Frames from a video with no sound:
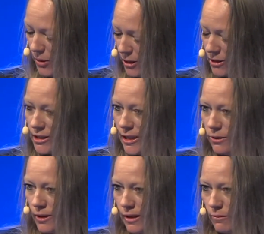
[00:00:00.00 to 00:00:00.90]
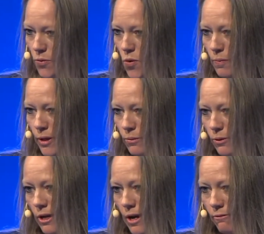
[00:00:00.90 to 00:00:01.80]
but considering that more
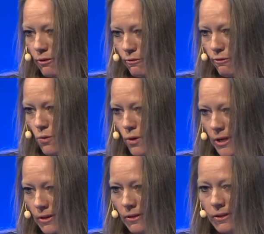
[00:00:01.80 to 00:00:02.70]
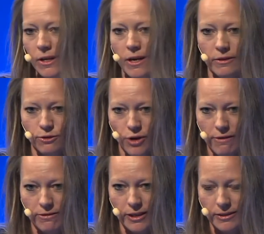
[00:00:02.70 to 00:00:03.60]
people die from falling than die in the
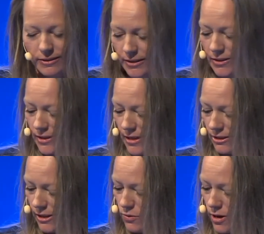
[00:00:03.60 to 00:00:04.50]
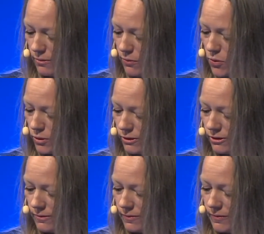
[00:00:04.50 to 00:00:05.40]
traffic, this is actually quite
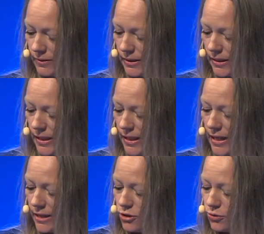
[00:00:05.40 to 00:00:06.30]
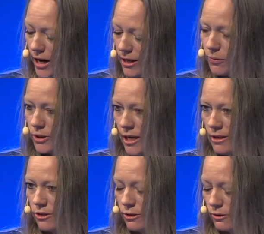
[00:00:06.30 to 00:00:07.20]
important. It has great
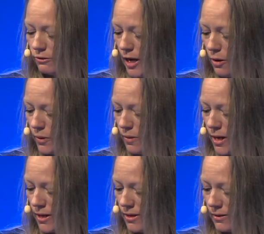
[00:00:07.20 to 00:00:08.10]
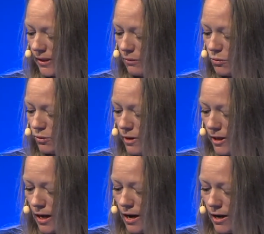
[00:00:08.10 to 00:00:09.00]
potential for helping many. It will
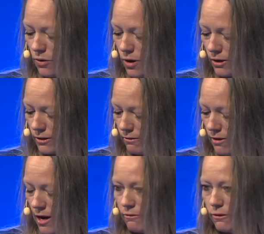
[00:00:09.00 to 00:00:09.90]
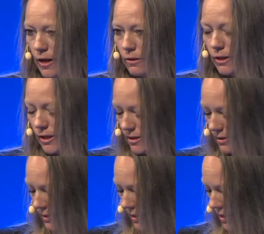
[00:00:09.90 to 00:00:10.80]
provide higher quality of life for
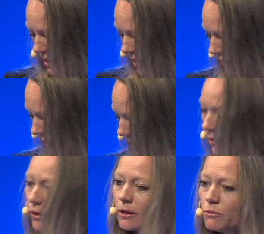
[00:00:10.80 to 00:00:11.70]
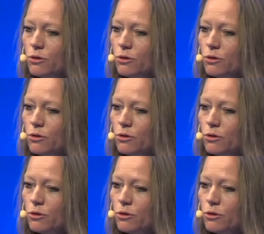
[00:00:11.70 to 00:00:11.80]
elderly and allowing